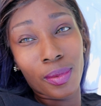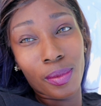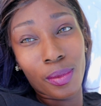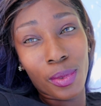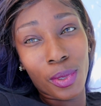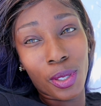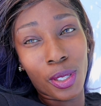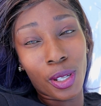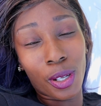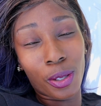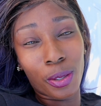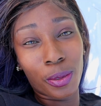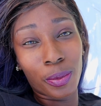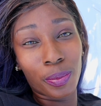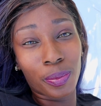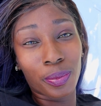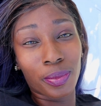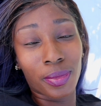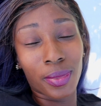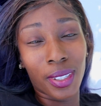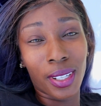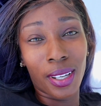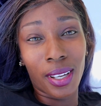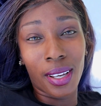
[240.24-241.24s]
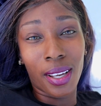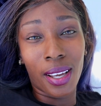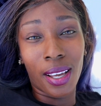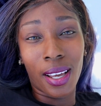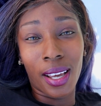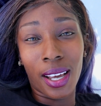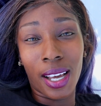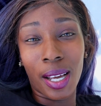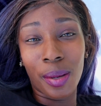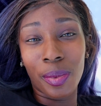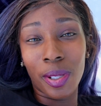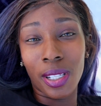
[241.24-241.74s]
So
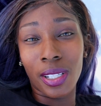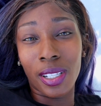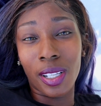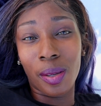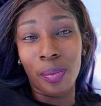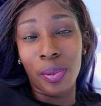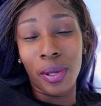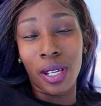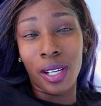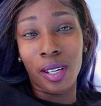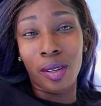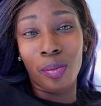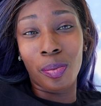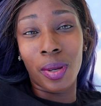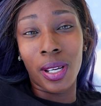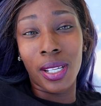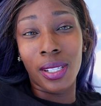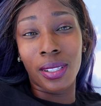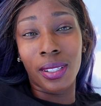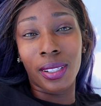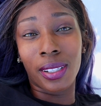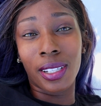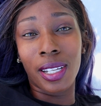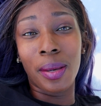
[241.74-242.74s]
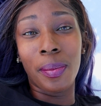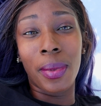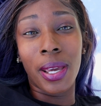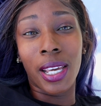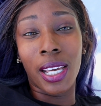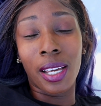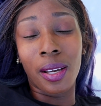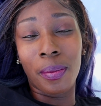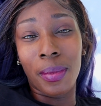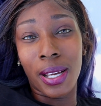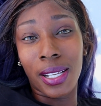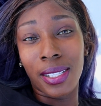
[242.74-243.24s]
I'm just up here basically
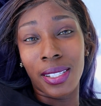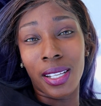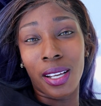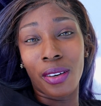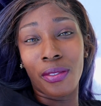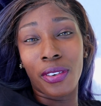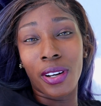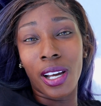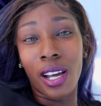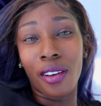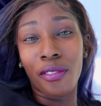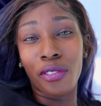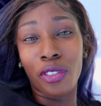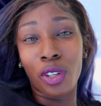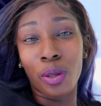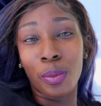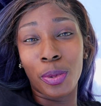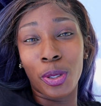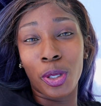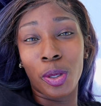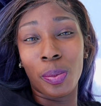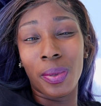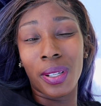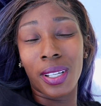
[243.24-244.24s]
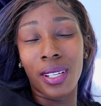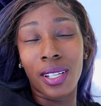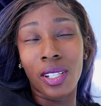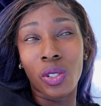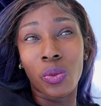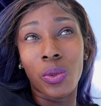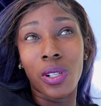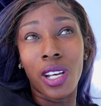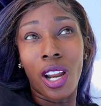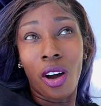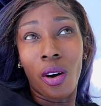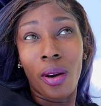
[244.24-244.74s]
making myself comfortable because
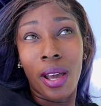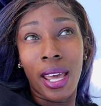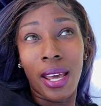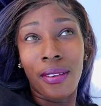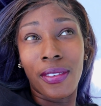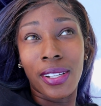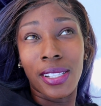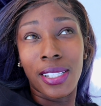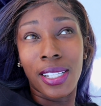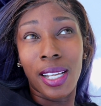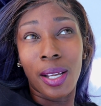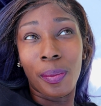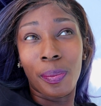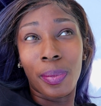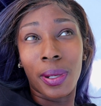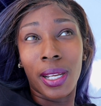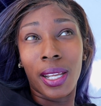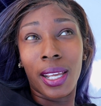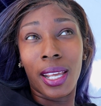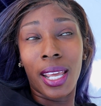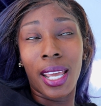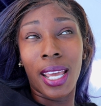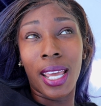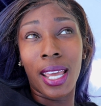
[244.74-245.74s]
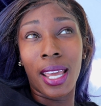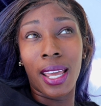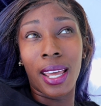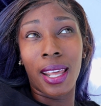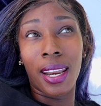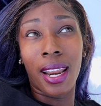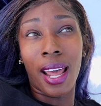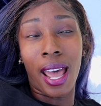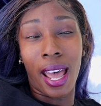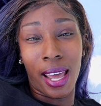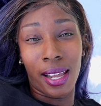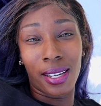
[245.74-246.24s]
we don't have a template,
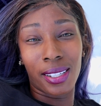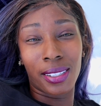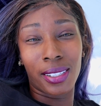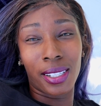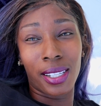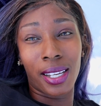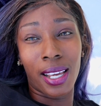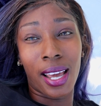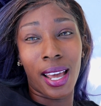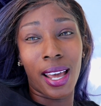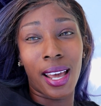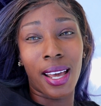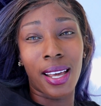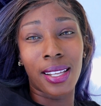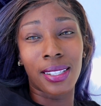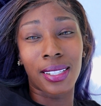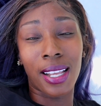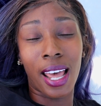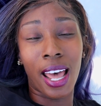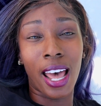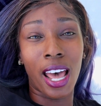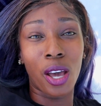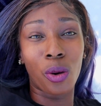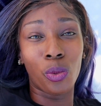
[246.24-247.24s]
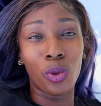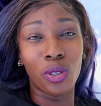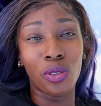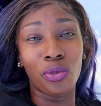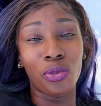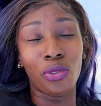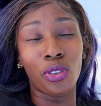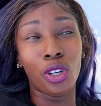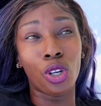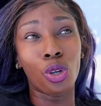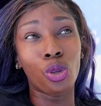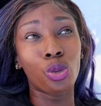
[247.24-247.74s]
and honestly guys, I would
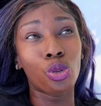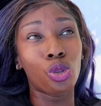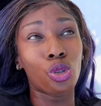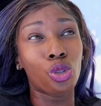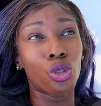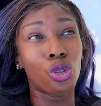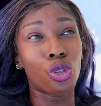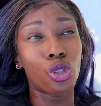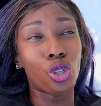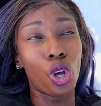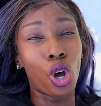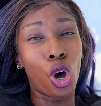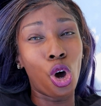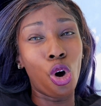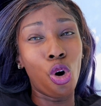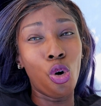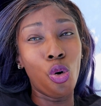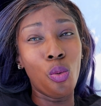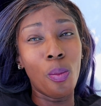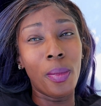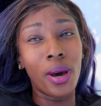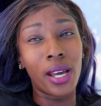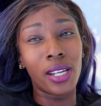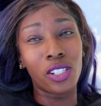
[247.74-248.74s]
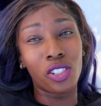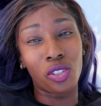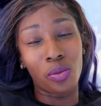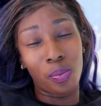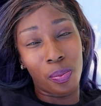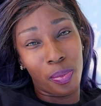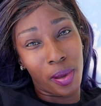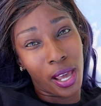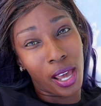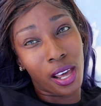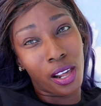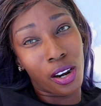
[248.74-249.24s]
feel so much
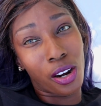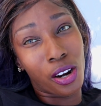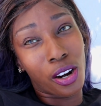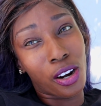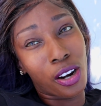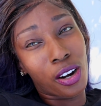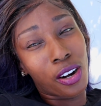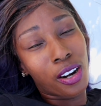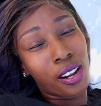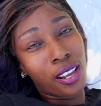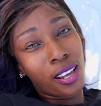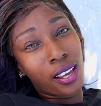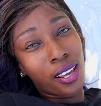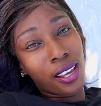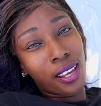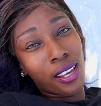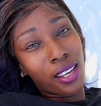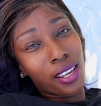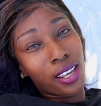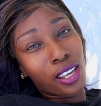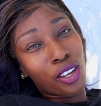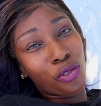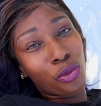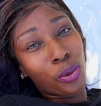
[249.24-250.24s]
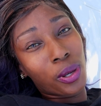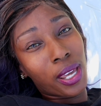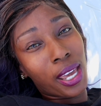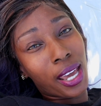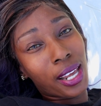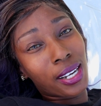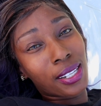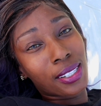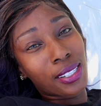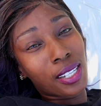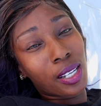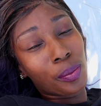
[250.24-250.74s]
better if we
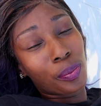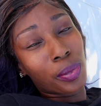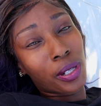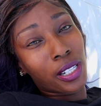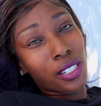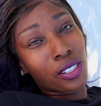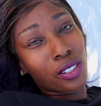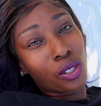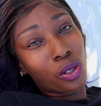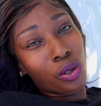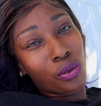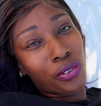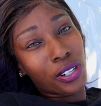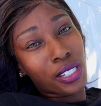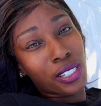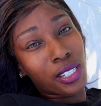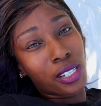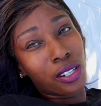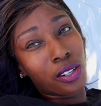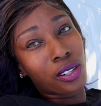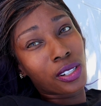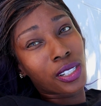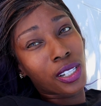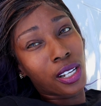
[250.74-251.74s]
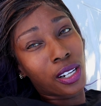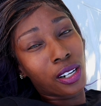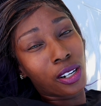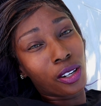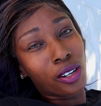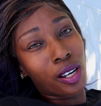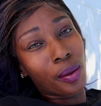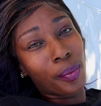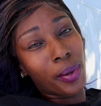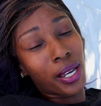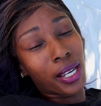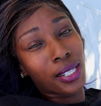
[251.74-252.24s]
had a template. So Faustino's gonna go
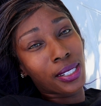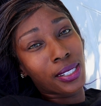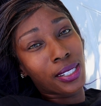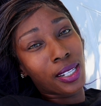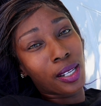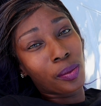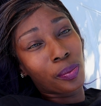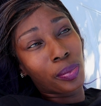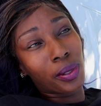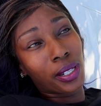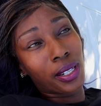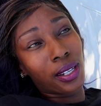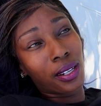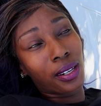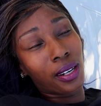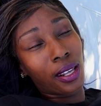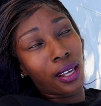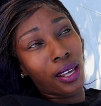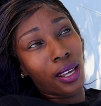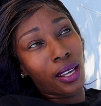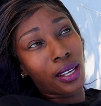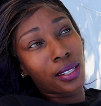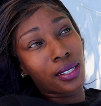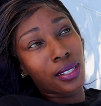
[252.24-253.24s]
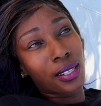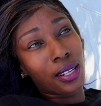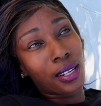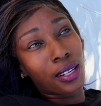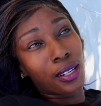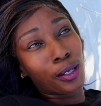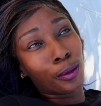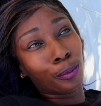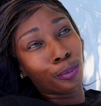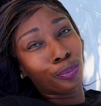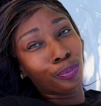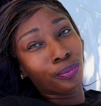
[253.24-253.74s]
and make a template, and
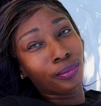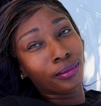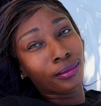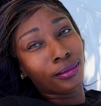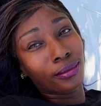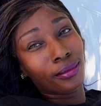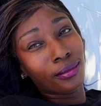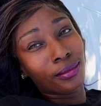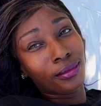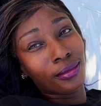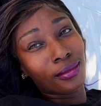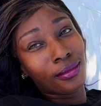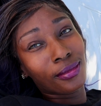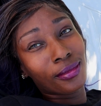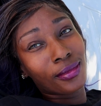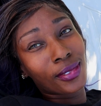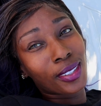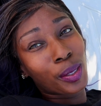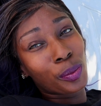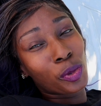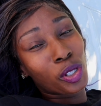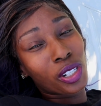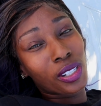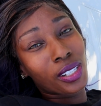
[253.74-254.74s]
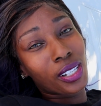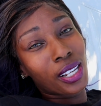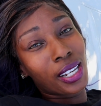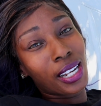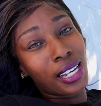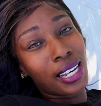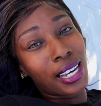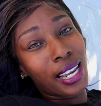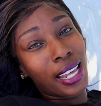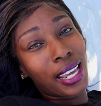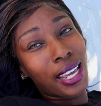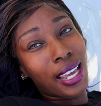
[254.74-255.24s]
I'm just gonna
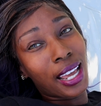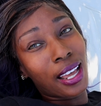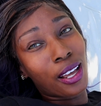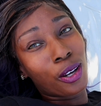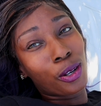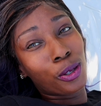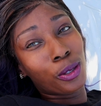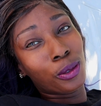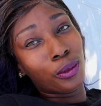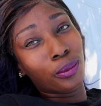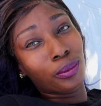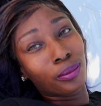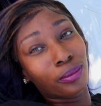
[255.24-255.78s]
lay out.